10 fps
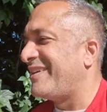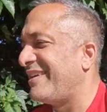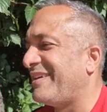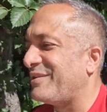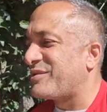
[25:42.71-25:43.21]

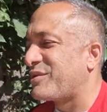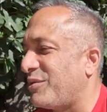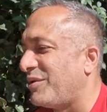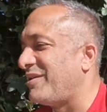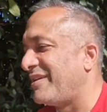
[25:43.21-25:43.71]
Yeah, it was
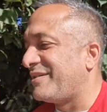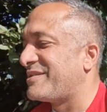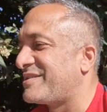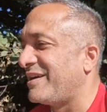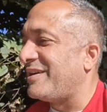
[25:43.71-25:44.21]
cool. It
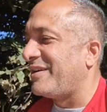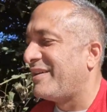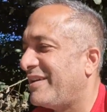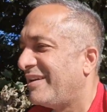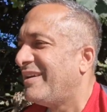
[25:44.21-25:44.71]
was.
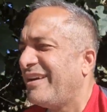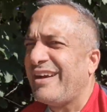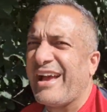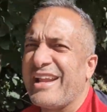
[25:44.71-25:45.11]
I